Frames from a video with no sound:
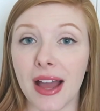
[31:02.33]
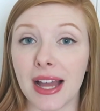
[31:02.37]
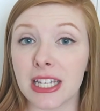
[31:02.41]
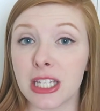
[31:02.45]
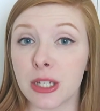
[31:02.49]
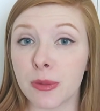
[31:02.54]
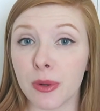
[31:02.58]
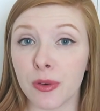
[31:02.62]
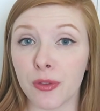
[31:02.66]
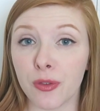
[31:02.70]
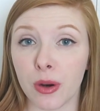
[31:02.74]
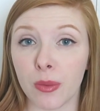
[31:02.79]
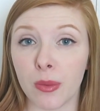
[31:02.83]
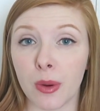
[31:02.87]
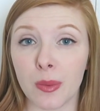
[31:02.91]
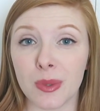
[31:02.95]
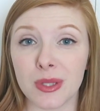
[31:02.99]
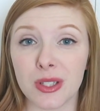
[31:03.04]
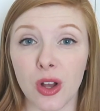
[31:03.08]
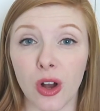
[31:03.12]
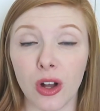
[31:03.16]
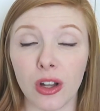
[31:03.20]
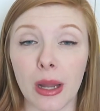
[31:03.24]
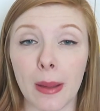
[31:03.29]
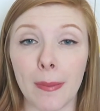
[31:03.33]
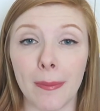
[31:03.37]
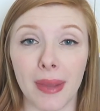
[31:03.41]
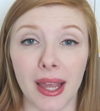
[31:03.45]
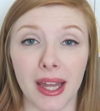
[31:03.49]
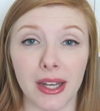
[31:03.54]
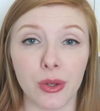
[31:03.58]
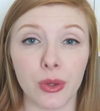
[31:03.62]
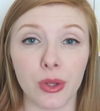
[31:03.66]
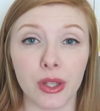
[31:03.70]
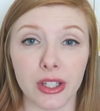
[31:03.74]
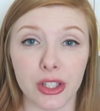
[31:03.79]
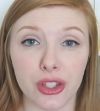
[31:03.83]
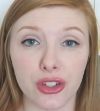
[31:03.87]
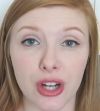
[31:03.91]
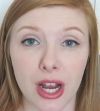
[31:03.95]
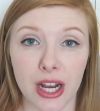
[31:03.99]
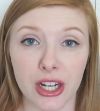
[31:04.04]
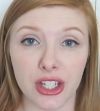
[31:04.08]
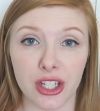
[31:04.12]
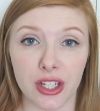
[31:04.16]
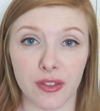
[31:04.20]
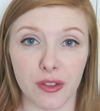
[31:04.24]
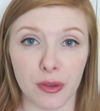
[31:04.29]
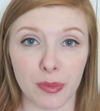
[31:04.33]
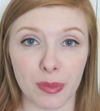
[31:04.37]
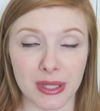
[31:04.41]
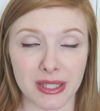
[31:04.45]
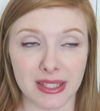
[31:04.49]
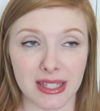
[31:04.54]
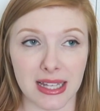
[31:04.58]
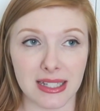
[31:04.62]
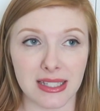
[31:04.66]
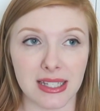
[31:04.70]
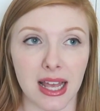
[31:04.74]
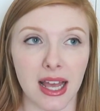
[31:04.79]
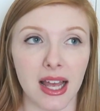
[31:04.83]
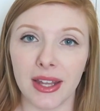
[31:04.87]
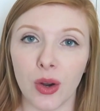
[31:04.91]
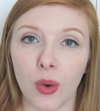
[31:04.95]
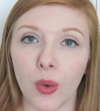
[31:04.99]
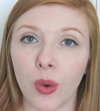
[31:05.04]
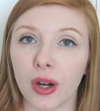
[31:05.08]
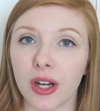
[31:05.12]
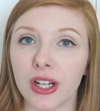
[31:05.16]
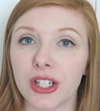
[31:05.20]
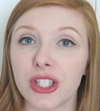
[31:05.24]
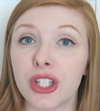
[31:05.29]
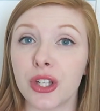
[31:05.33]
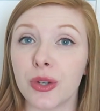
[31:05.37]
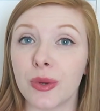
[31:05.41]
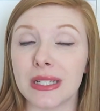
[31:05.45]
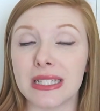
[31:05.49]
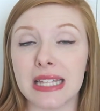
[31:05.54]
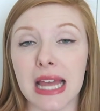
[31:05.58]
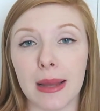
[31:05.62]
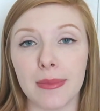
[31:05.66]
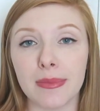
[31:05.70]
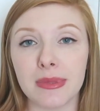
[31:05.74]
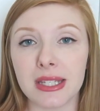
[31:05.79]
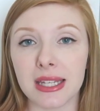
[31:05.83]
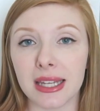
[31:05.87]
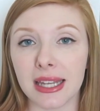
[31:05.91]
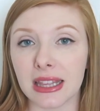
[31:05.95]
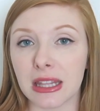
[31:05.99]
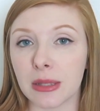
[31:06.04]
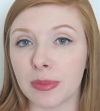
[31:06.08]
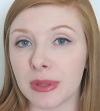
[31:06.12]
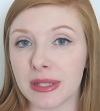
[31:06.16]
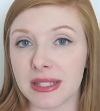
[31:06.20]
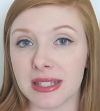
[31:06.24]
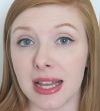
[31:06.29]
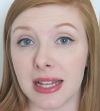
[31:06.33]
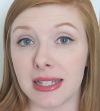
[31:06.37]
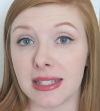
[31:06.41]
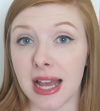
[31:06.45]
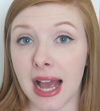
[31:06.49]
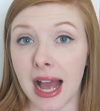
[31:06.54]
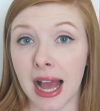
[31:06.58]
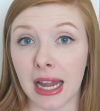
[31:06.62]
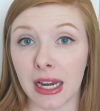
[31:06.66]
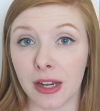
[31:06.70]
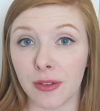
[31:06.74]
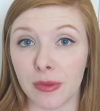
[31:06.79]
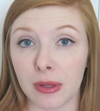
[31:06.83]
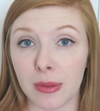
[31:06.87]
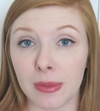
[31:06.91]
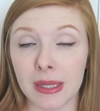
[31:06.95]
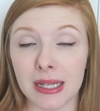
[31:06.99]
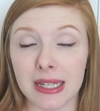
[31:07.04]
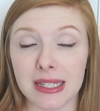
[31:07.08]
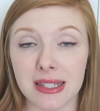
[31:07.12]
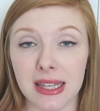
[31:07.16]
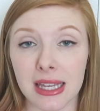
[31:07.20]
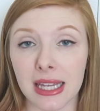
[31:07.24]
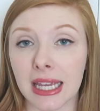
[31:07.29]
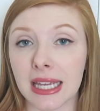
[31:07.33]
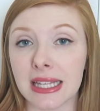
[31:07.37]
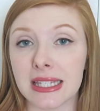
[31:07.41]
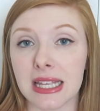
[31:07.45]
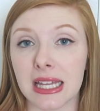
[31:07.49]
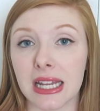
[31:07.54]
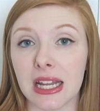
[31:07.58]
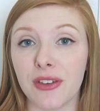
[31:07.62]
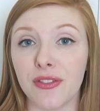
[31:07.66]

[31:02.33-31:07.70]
had to perform what was called a manual extraction of the placenta in order to attempt to get the placenta out of me because like I said,